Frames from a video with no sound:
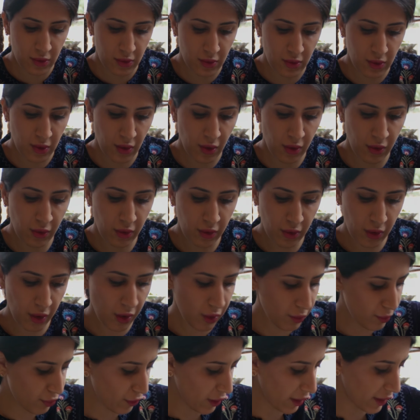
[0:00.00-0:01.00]
Don't go
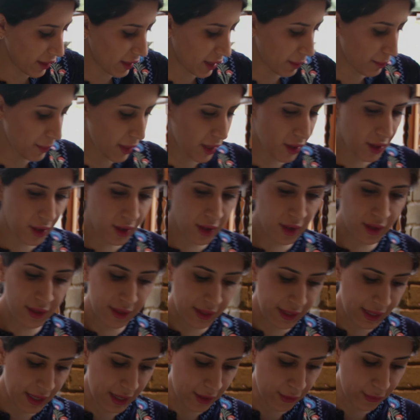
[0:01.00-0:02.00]
breaking my heart
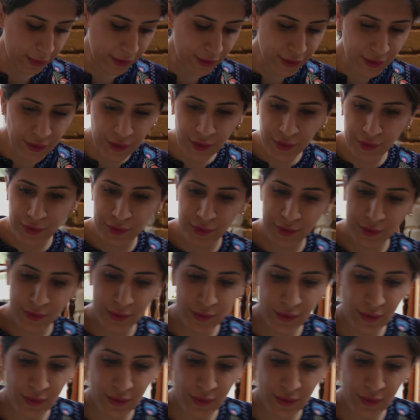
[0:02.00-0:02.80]
now, will you?